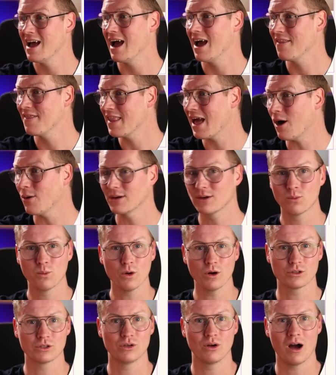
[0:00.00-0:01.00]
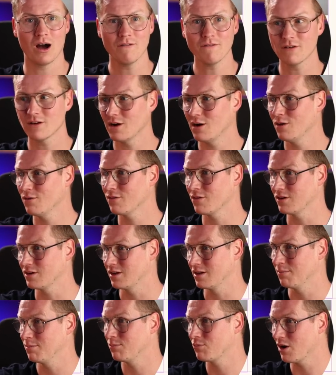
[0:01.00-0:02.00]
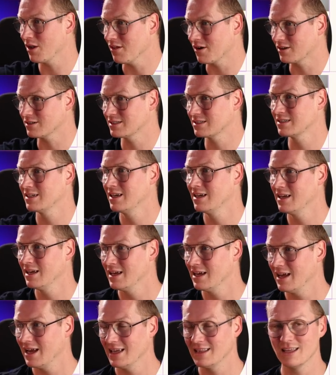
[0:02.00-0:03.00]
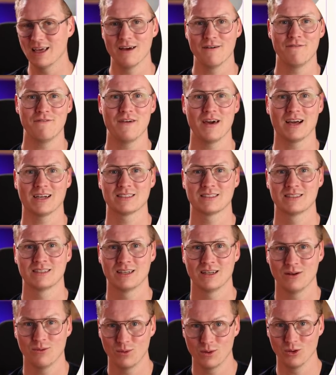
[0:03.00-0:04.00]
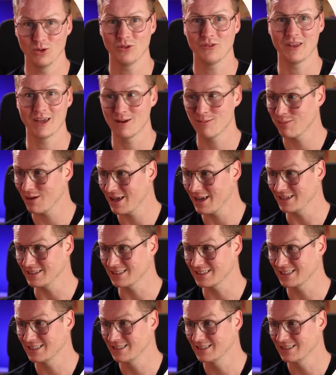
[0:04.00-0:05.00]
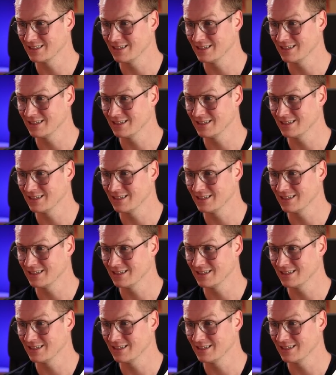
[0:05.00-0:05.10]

And now it works. You hover over the products and the effect will take place.